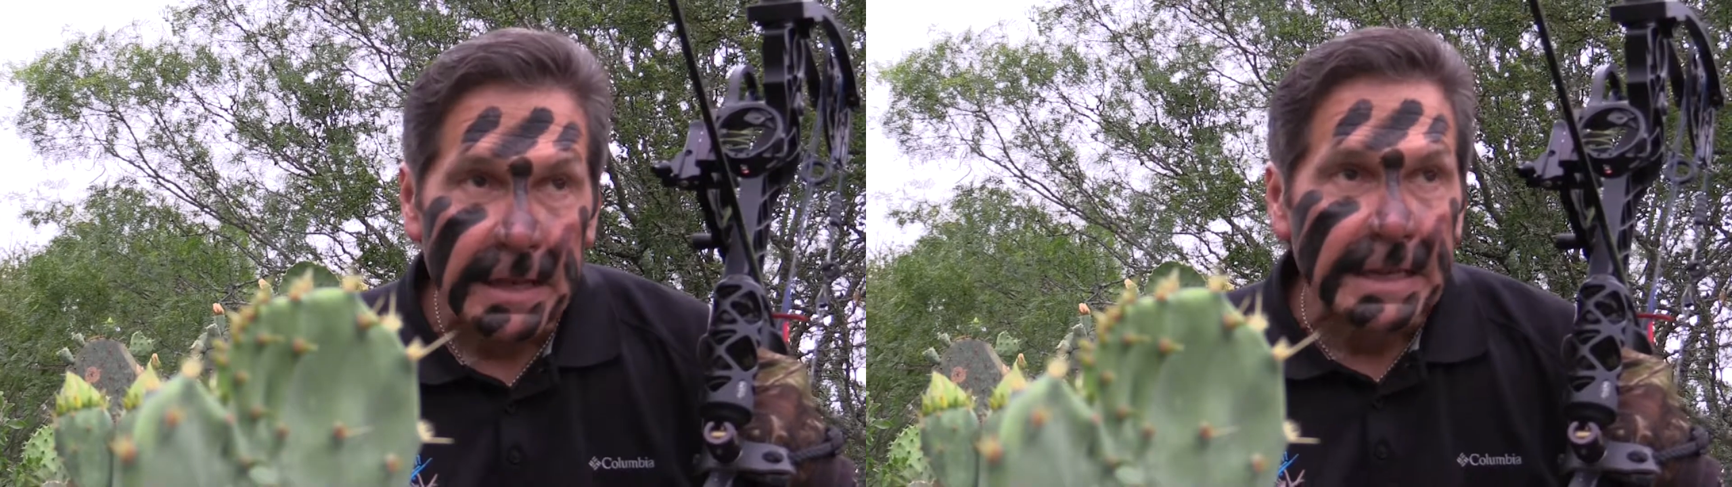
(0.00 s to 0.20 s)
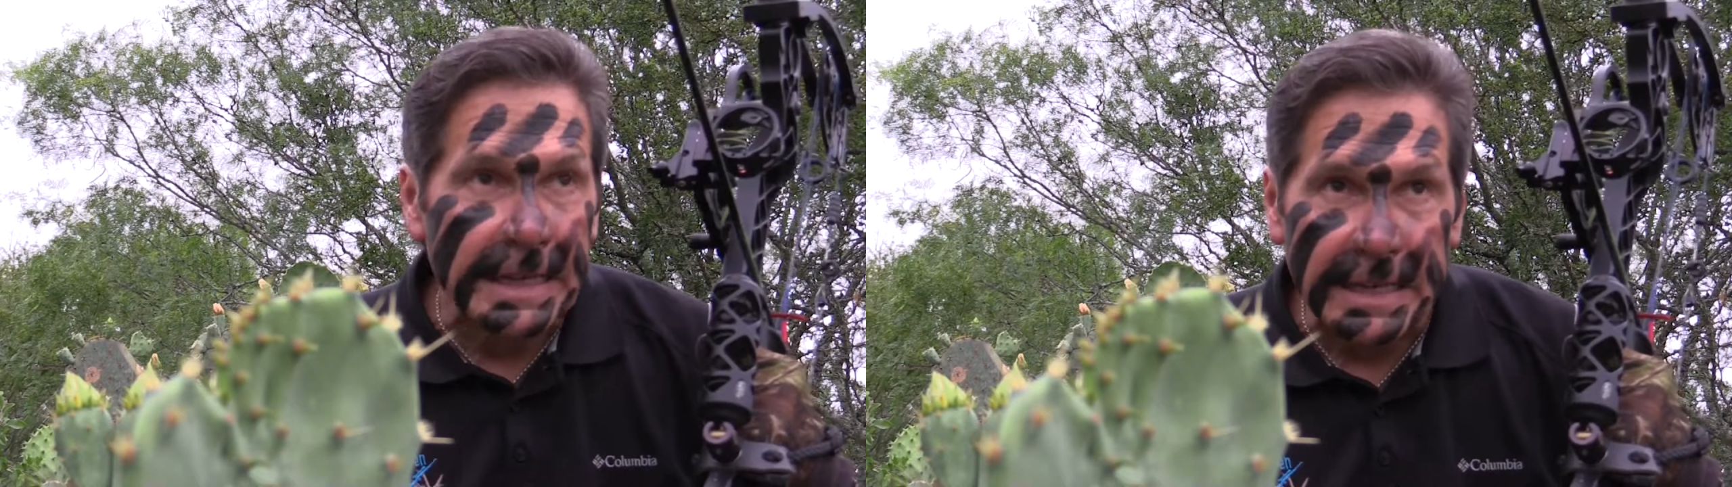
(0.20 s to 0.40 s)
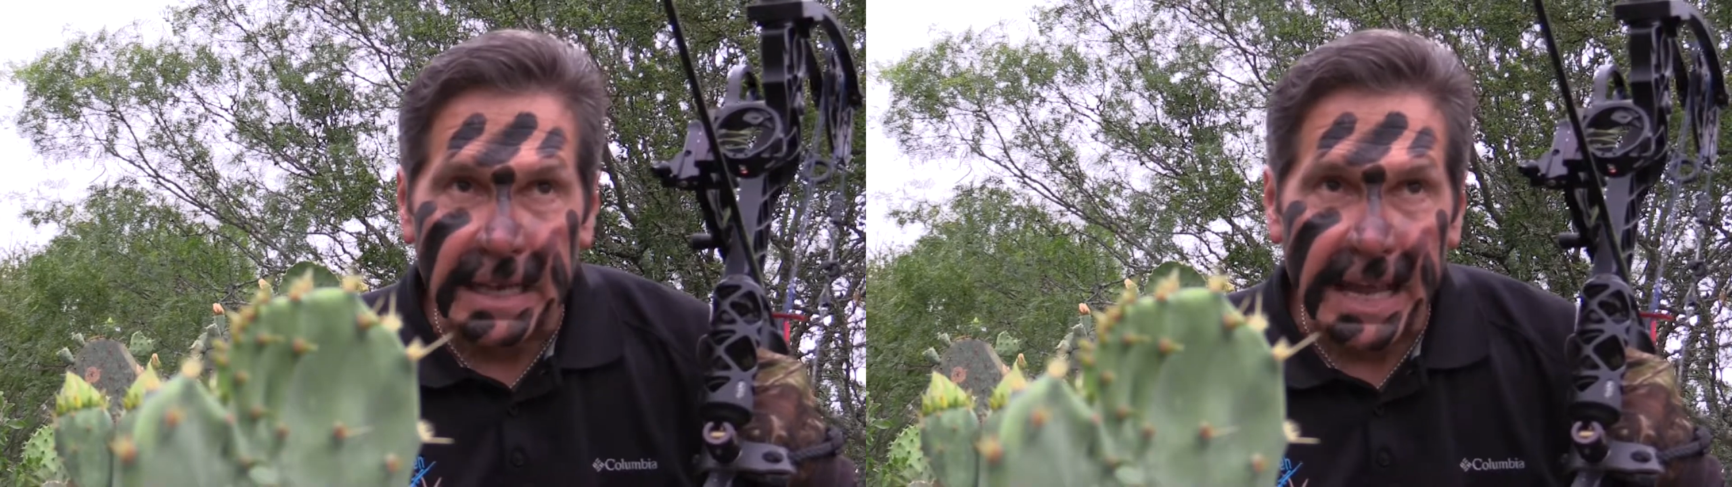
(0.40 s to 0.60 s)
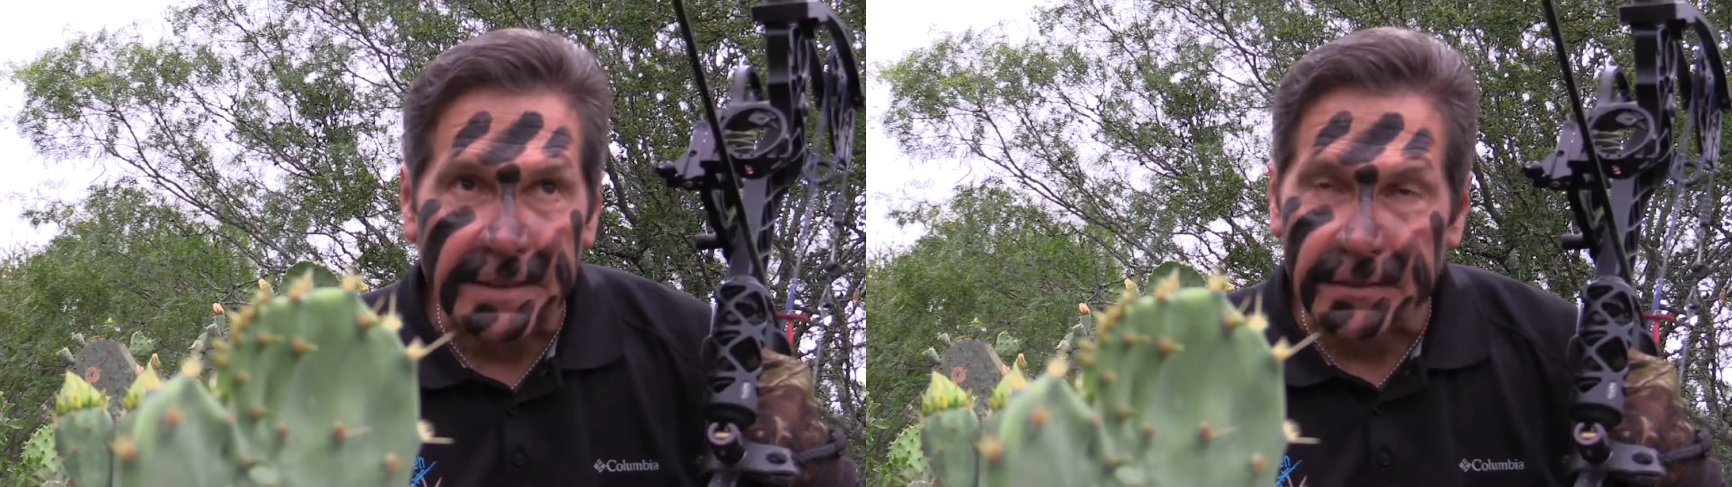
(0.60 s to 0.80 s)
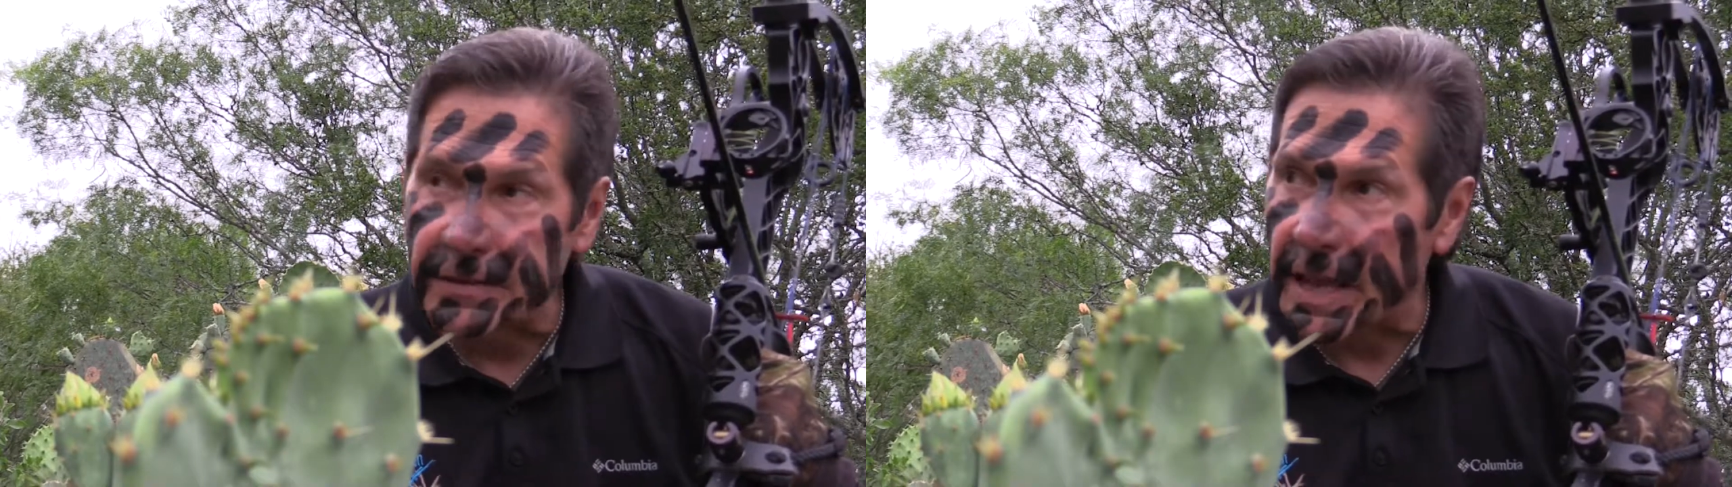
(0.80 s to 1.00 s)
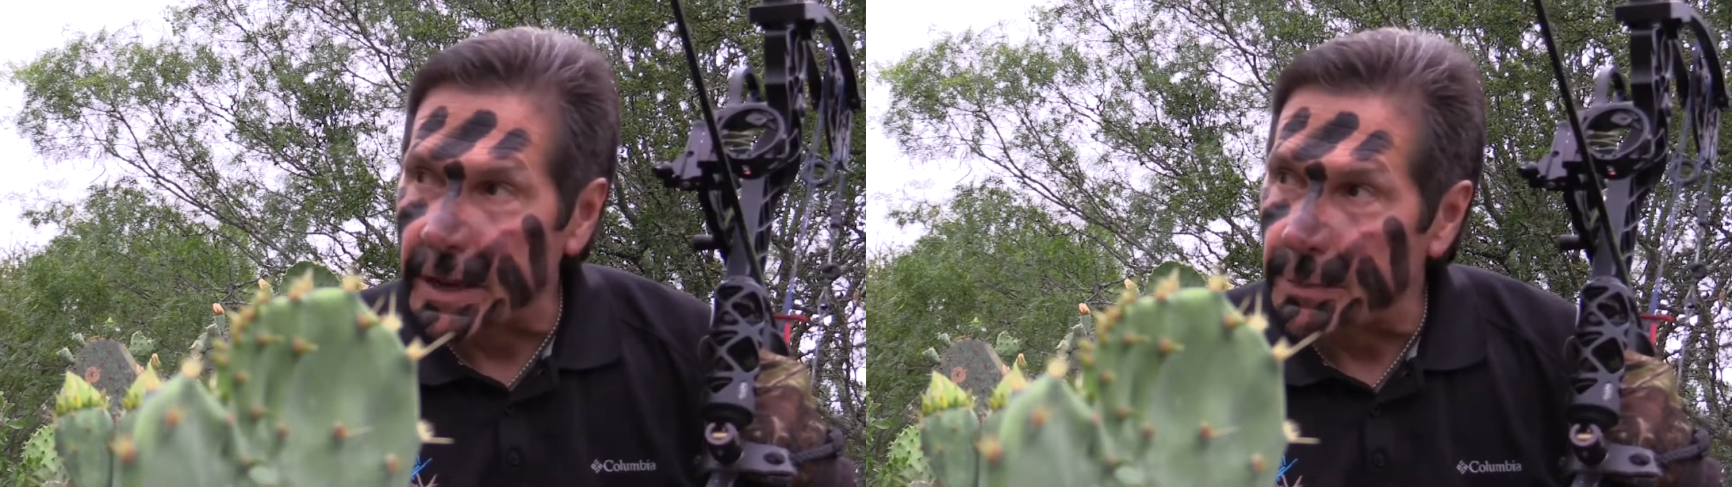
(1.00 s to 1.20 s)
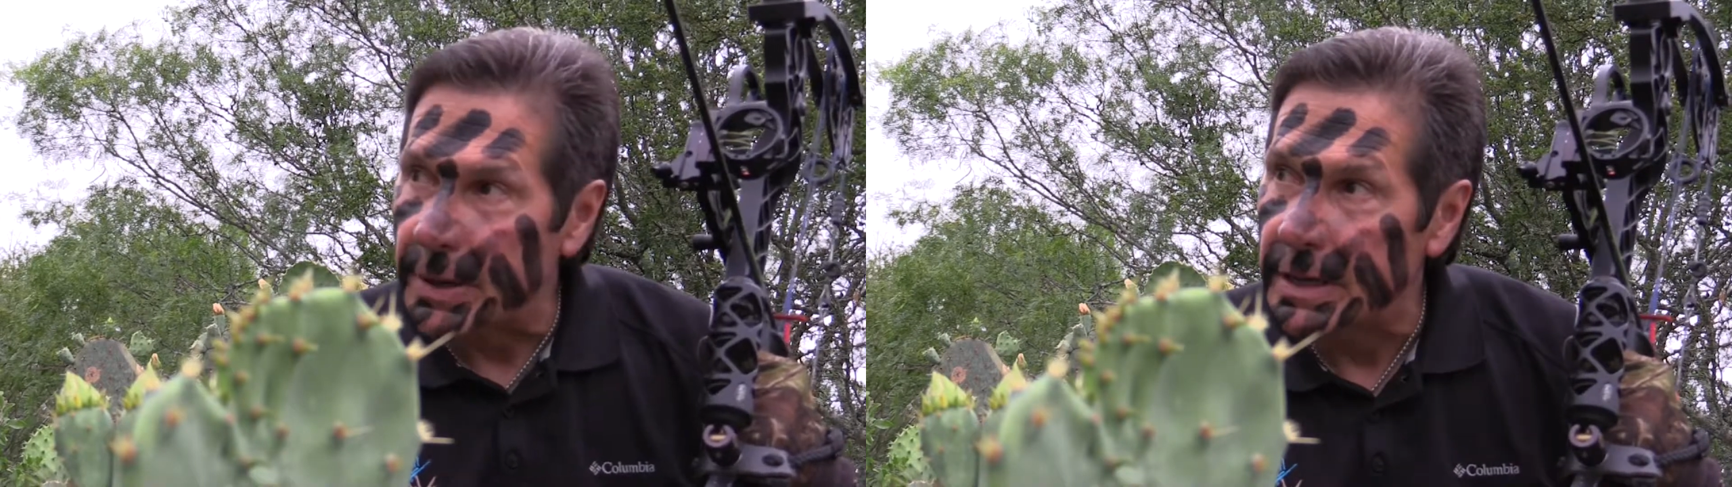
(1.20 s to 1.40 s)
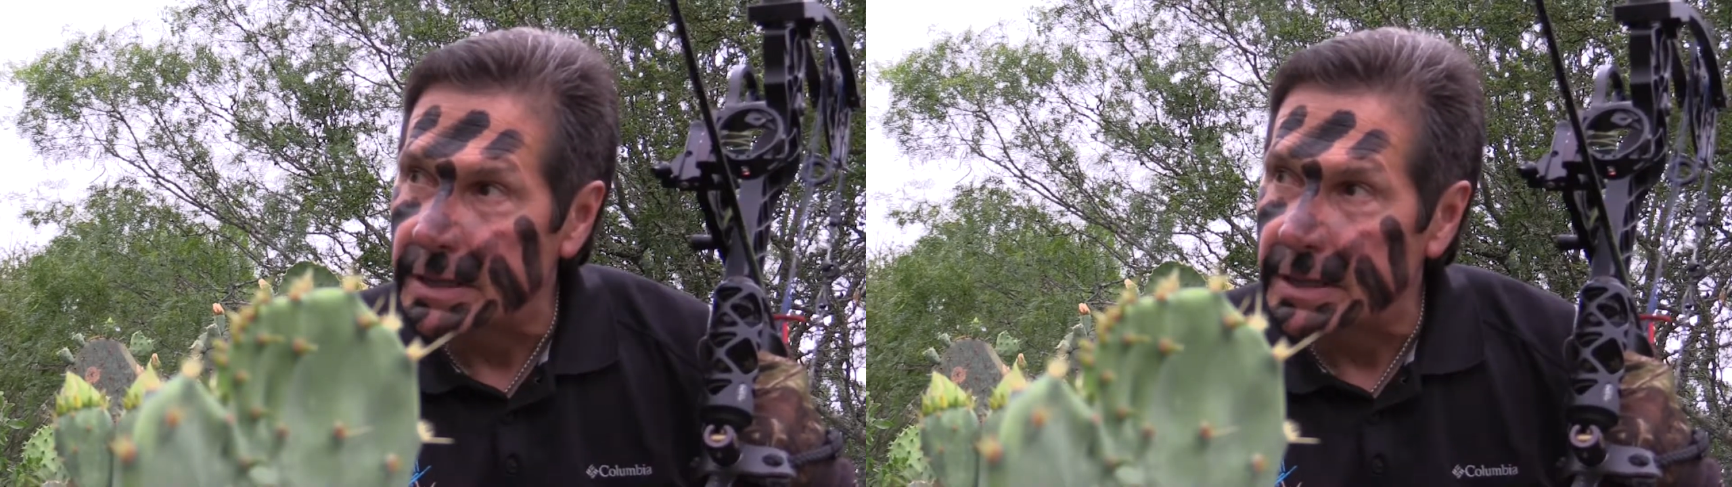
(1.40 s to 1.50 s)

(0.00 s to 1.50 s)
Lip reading: He didn't like the setup.